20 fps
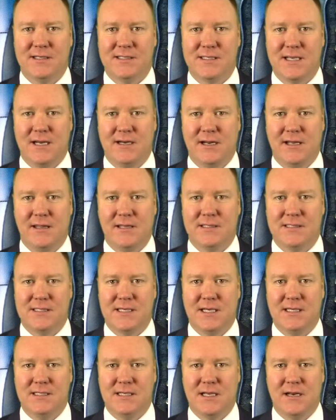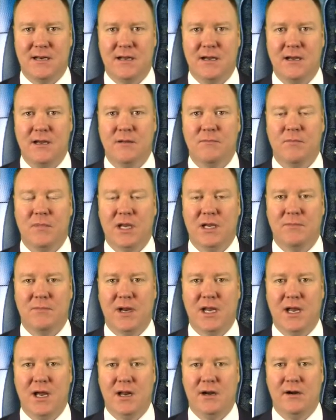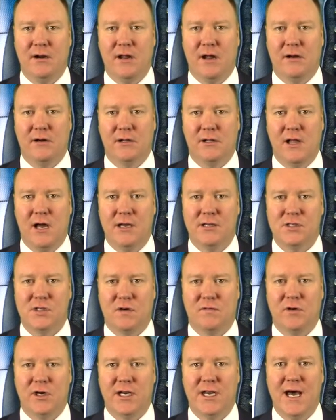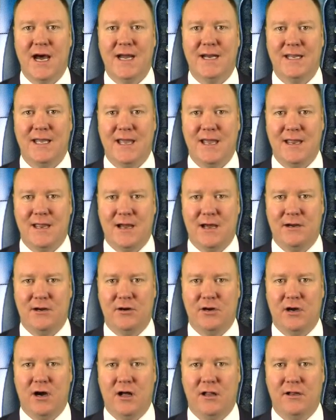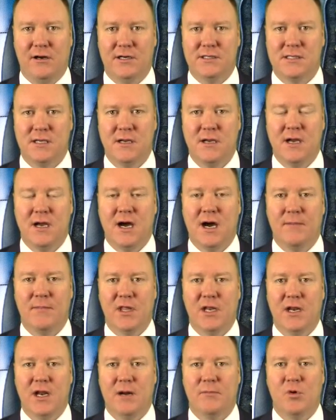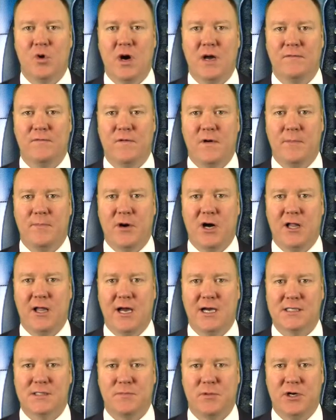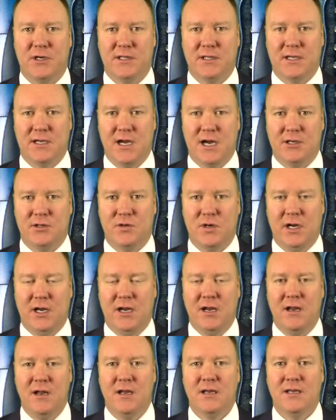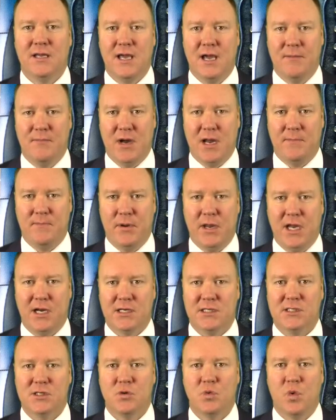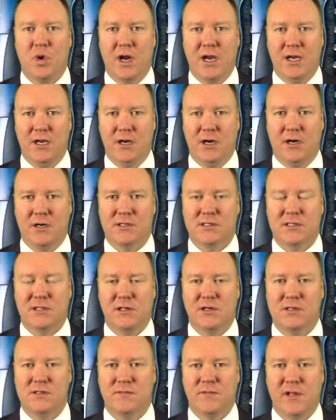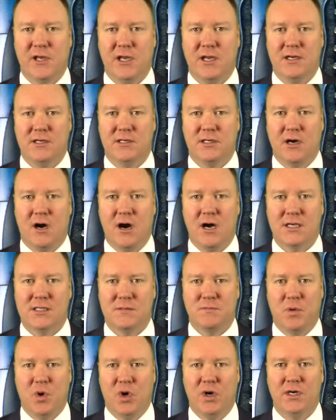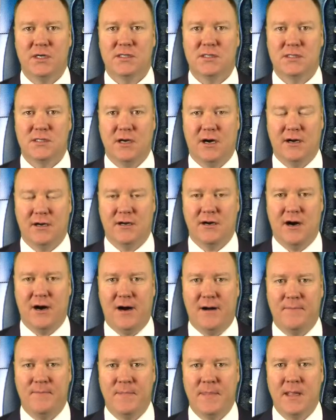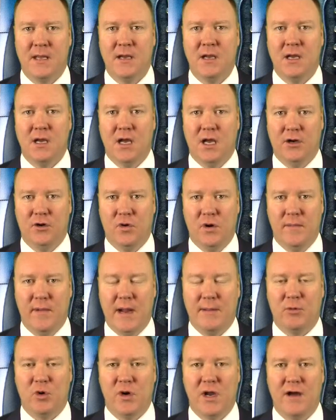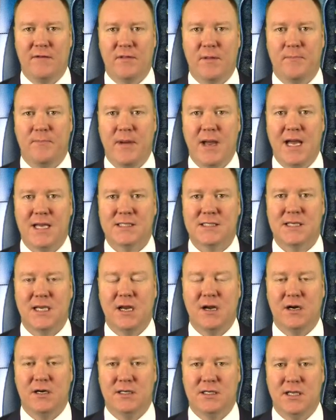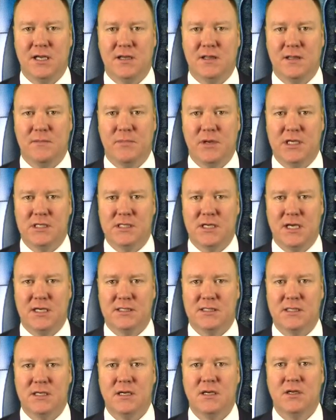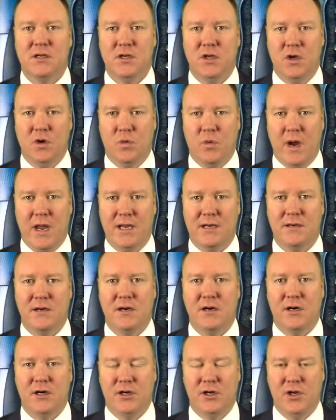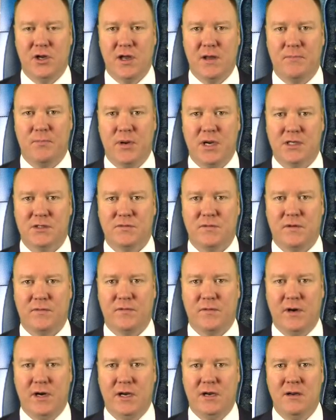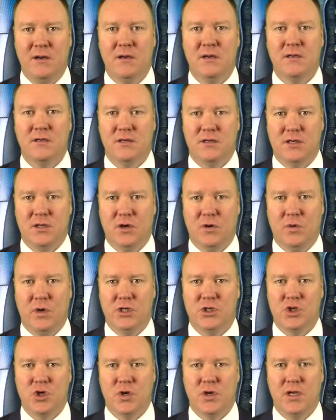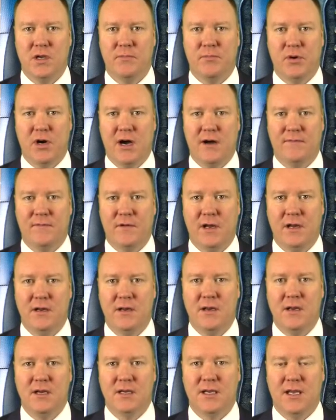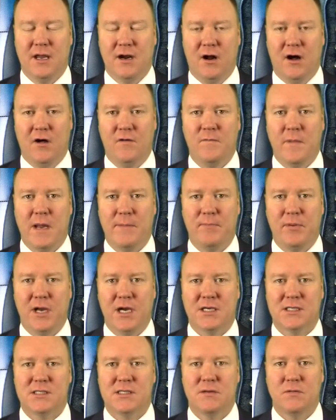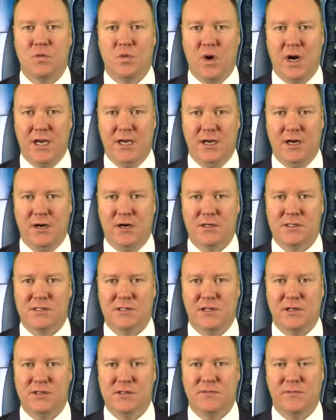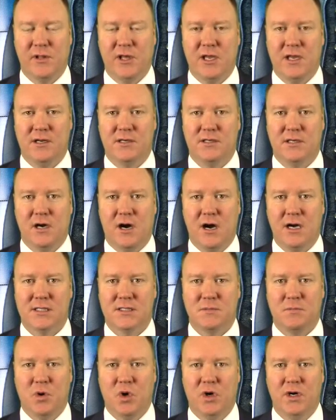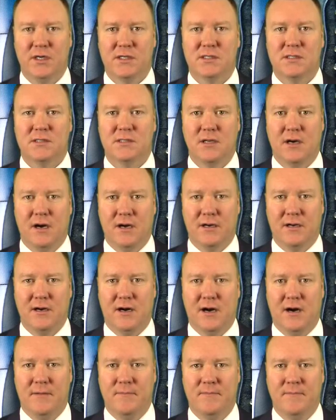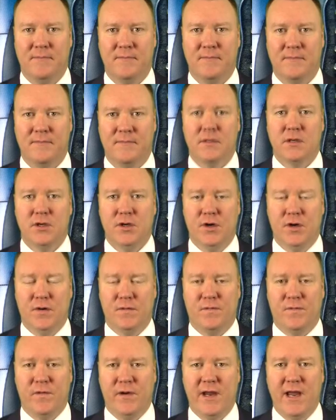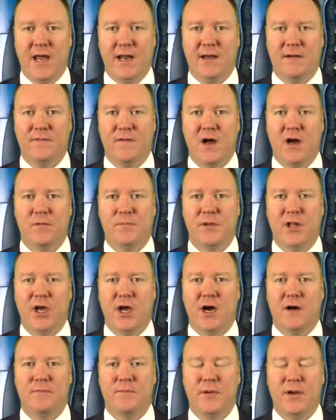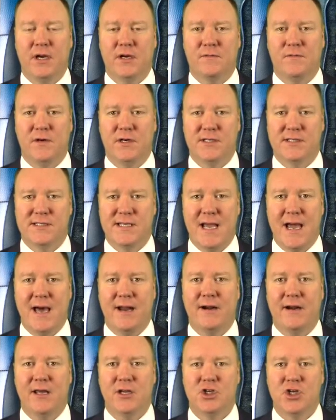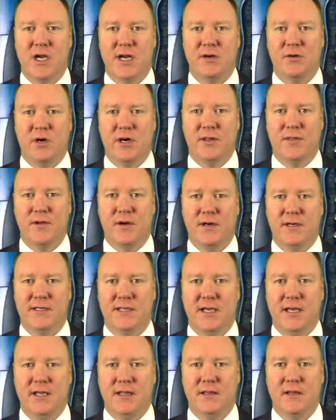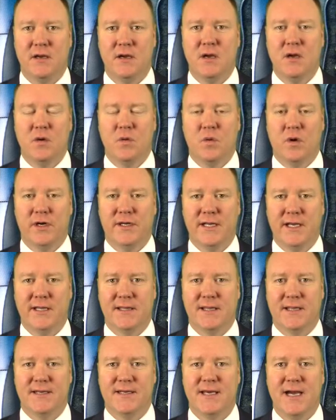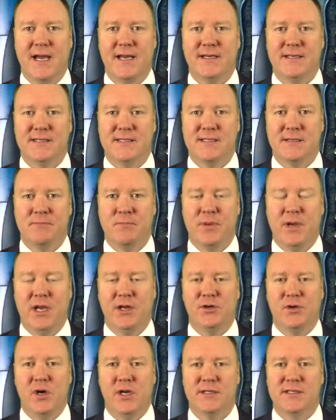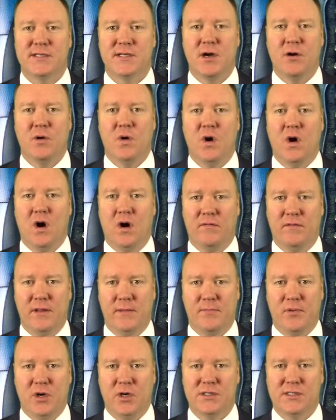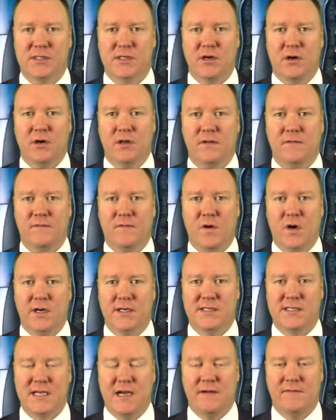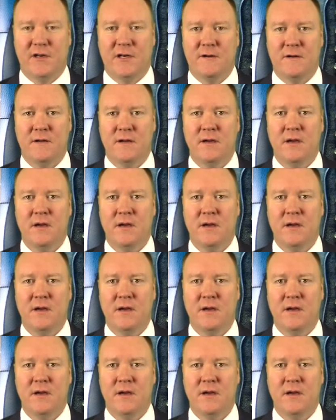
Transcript: Sunday this season, making my one hundred dollar clients over nine thousand eight hundred dollars. I'm the number one football expert in the country. Get my picks right here exclusively at Doc Sports dot com. And remember, we have the best guarantee in the business. You win or you get picks for free until we show you a profit. Get all of my picks right here exclusively at Doc Sports dot com. Your free N F L playoff pick for Saturday, January thirteenth. We're taking the Titans and Patriots to go over the post total of forty-seven.